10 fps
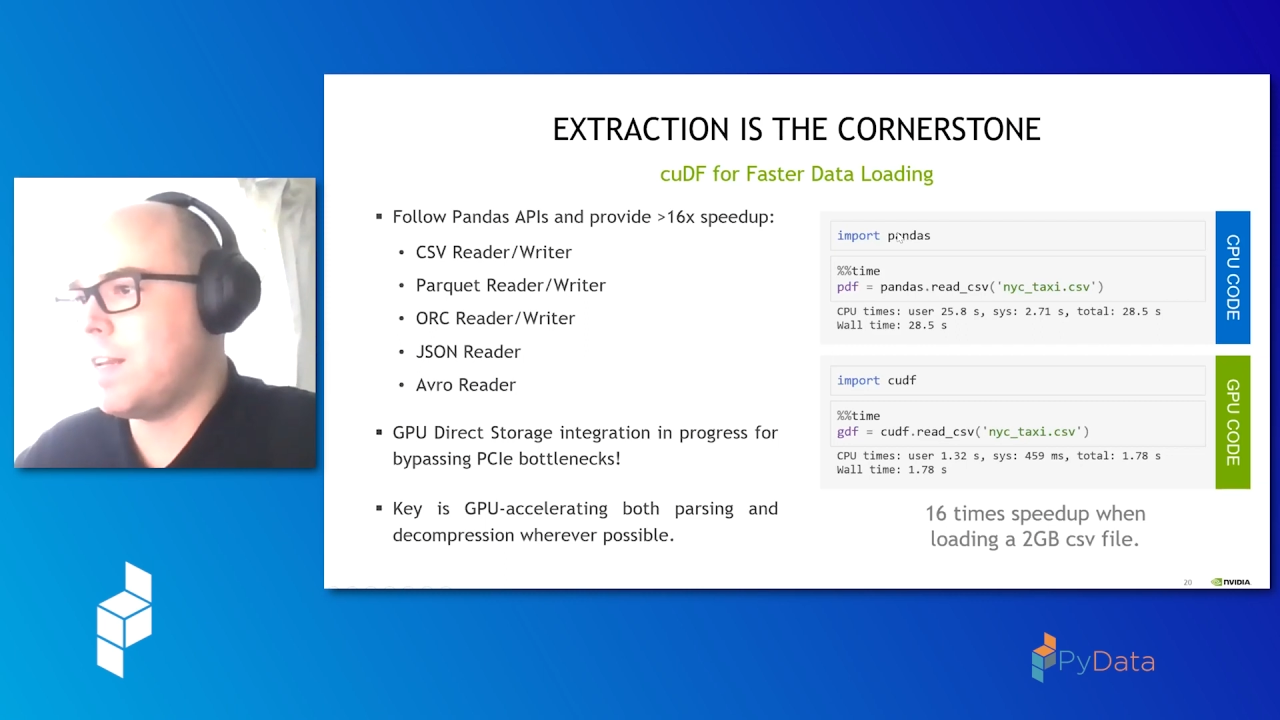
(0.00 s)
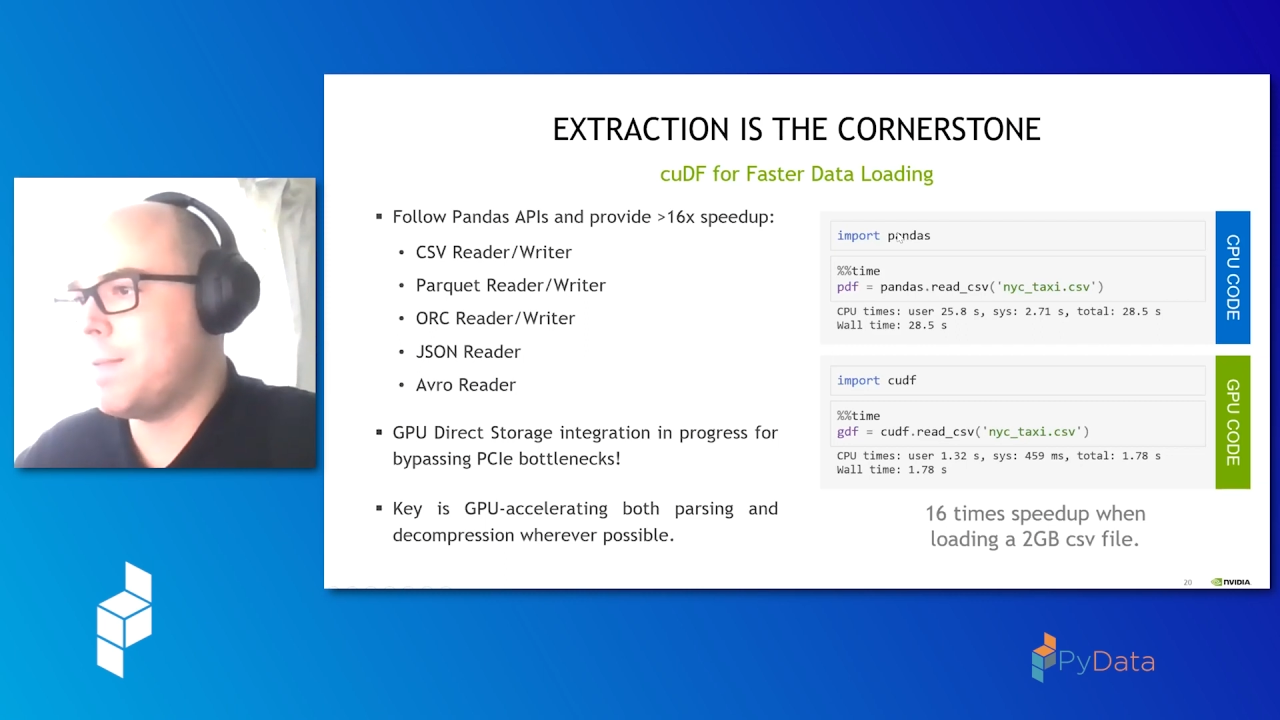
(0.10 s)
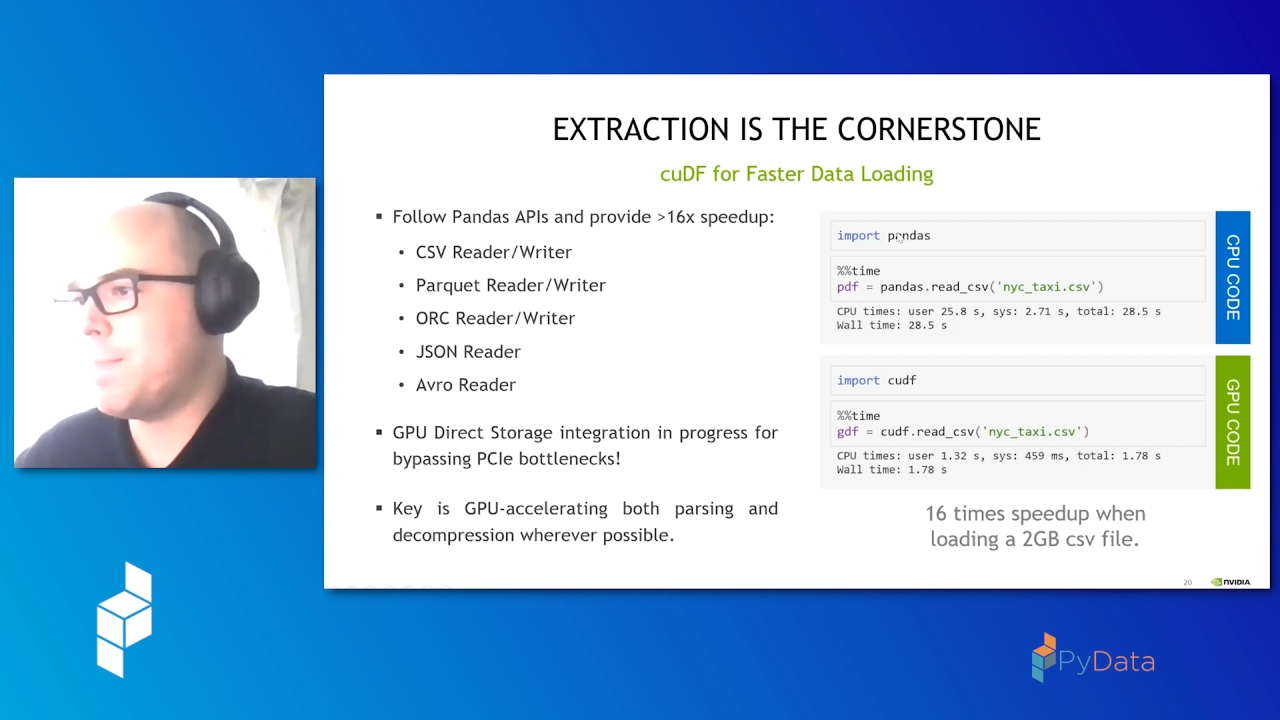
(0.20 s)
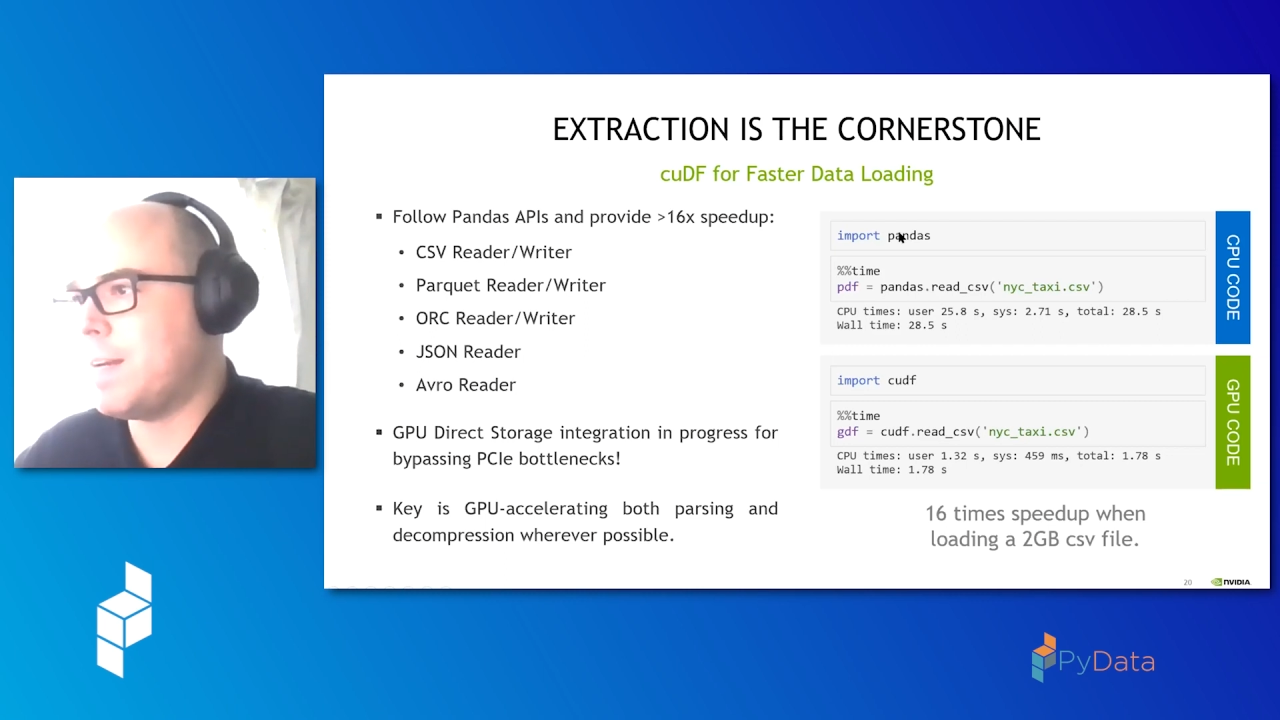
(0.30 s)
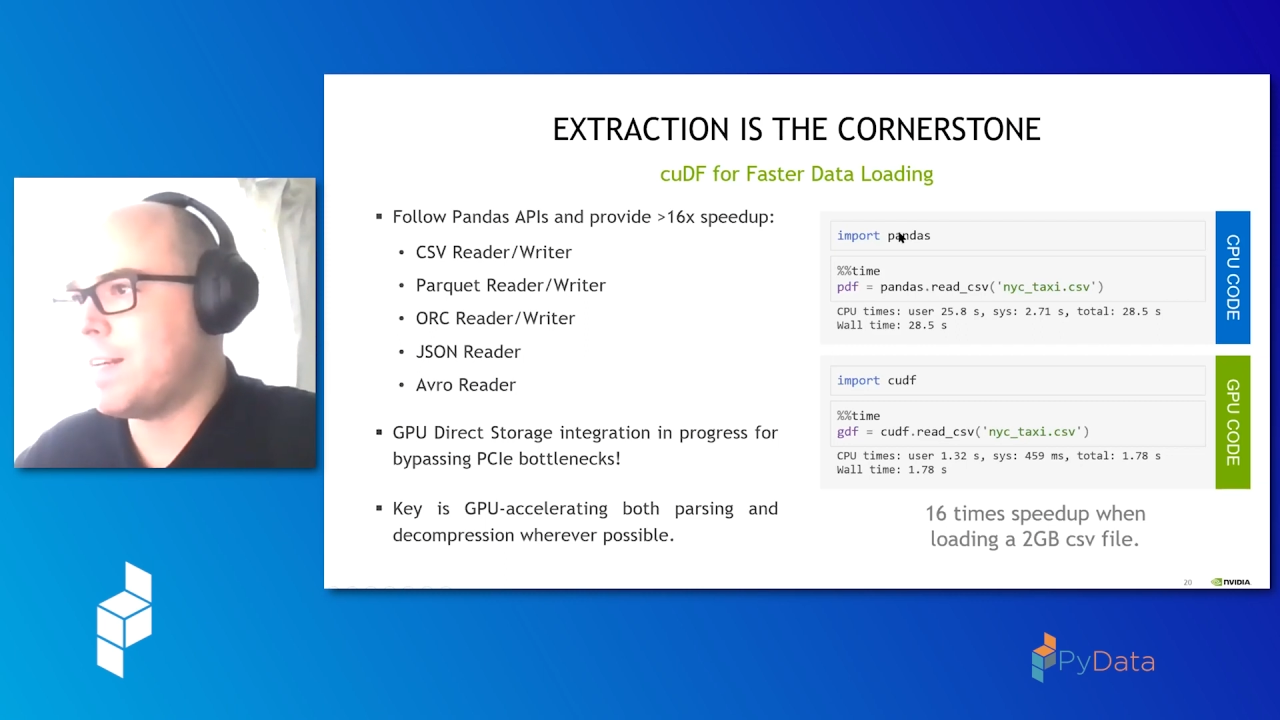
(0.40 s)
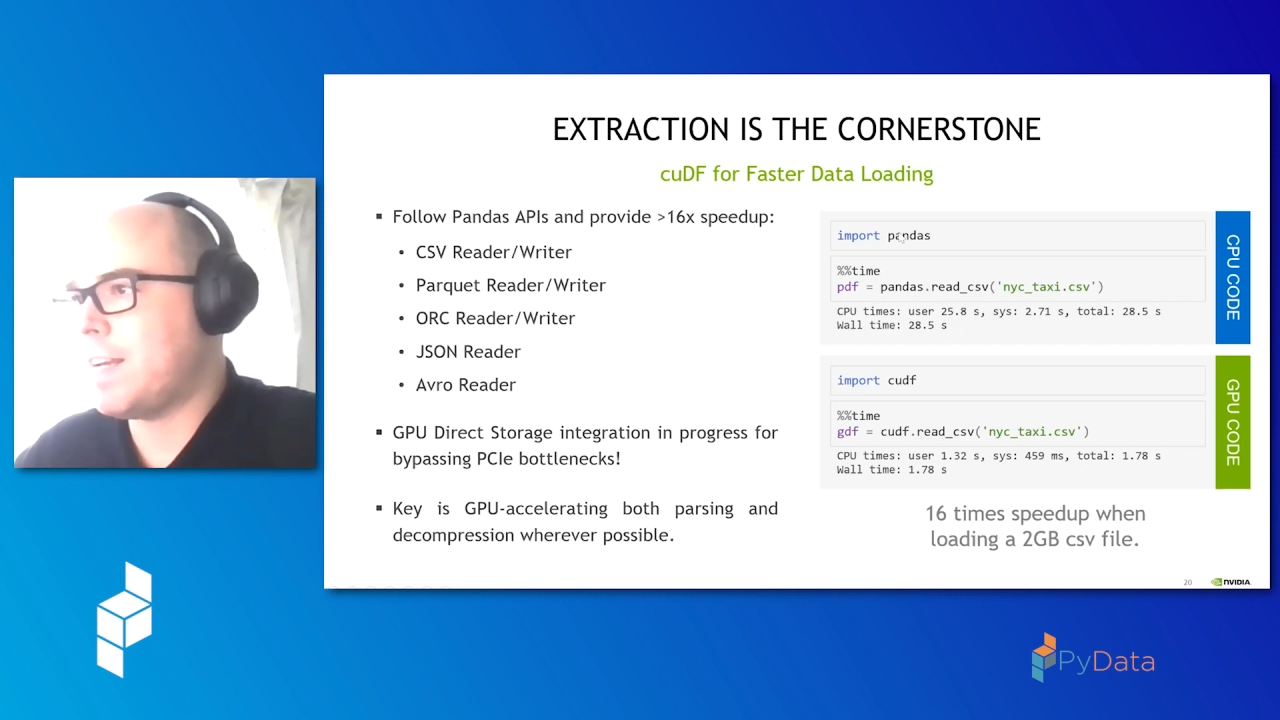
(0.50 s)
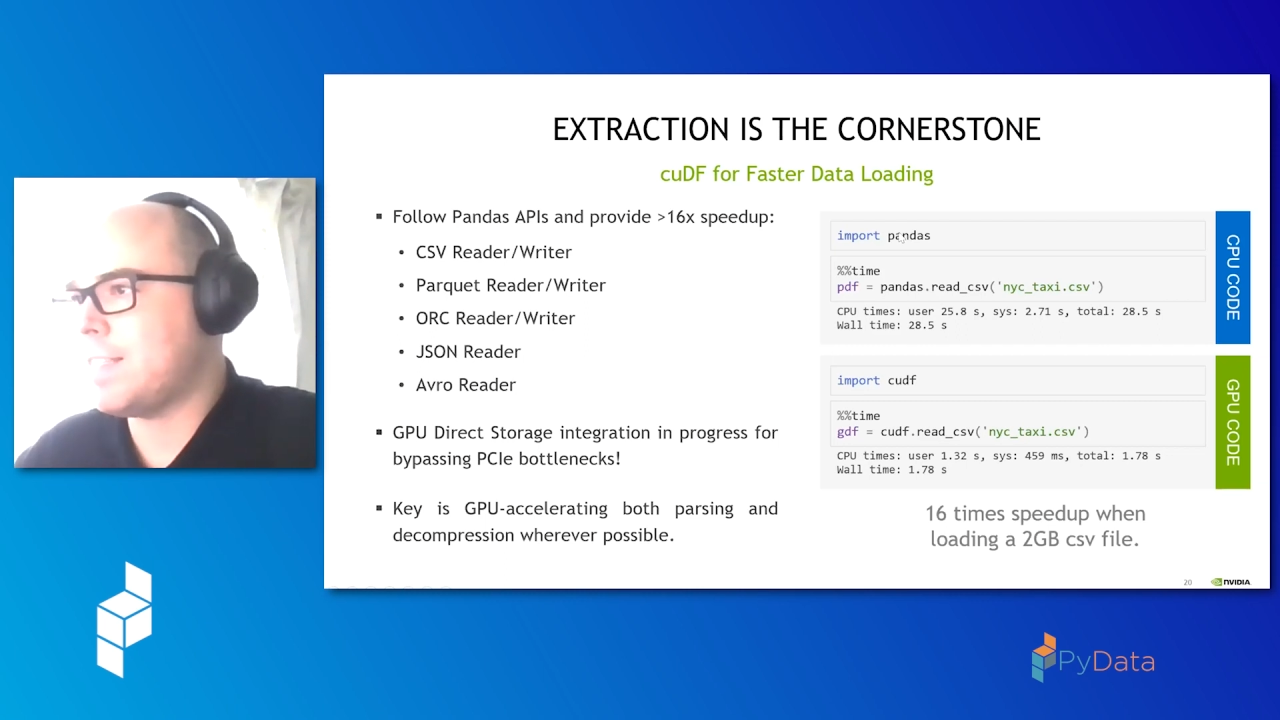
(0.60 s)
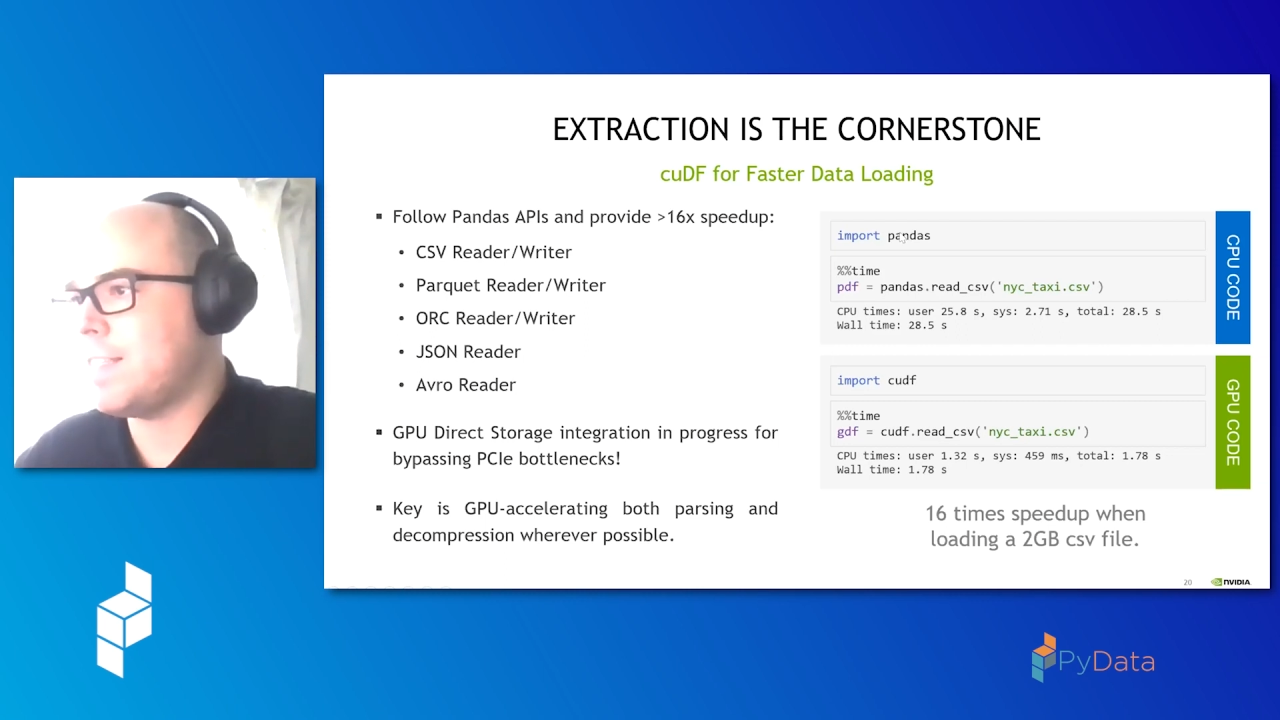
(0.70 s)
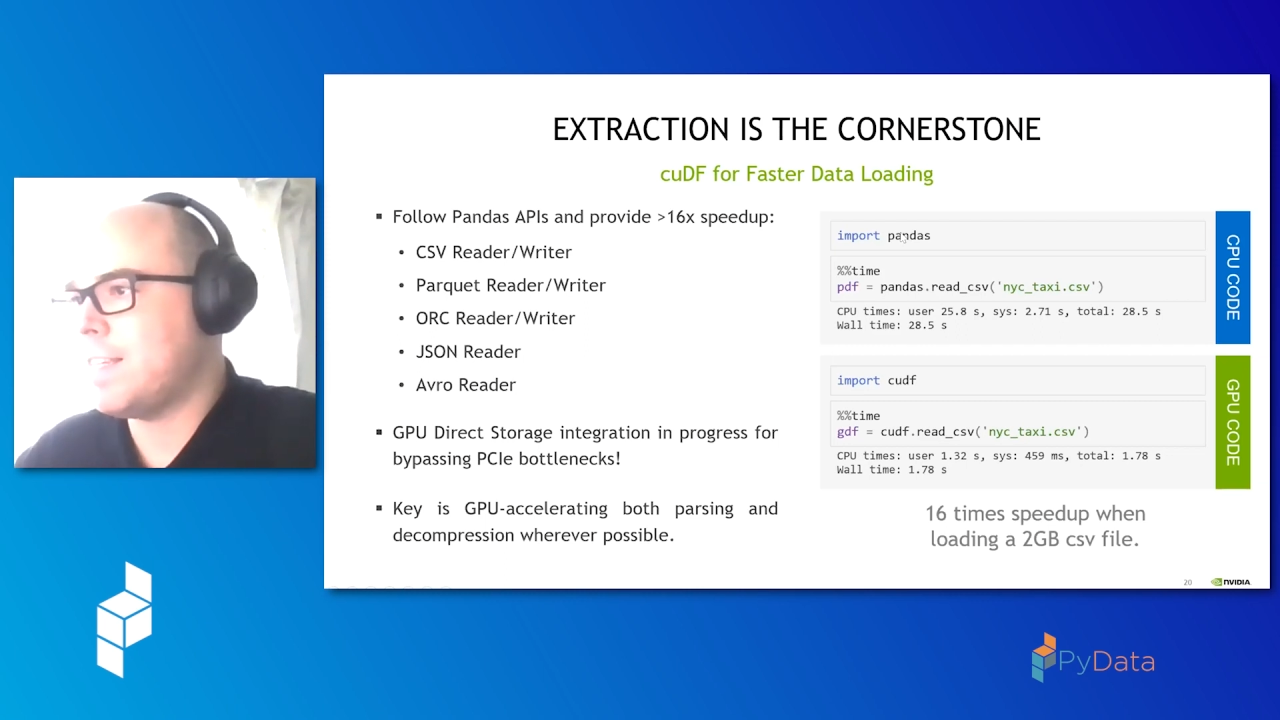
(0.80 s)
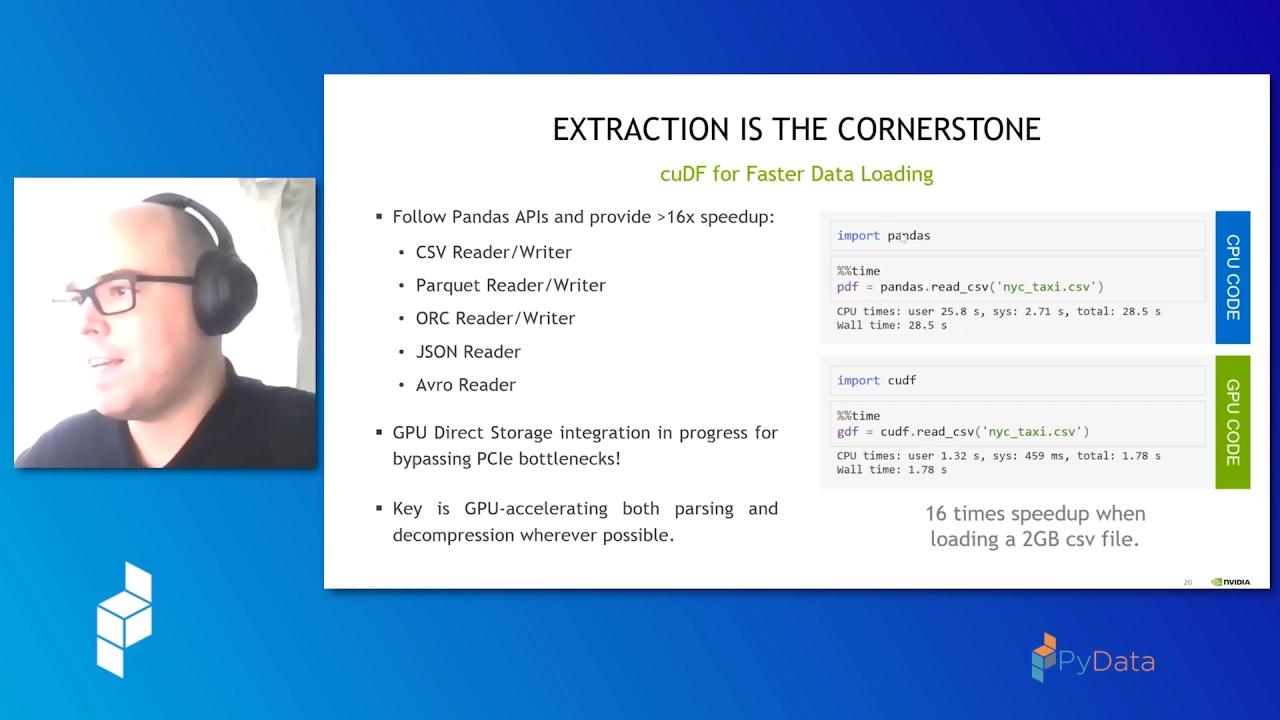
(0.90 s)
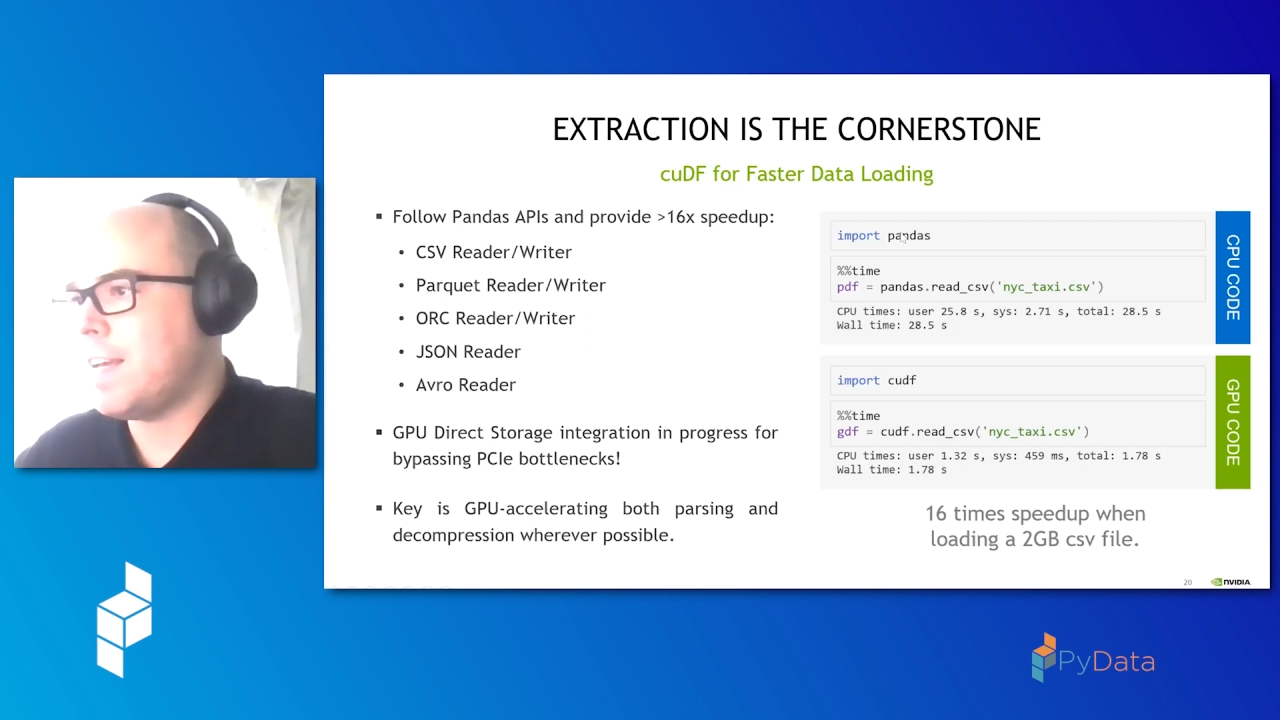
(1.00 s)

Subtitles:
in Pandas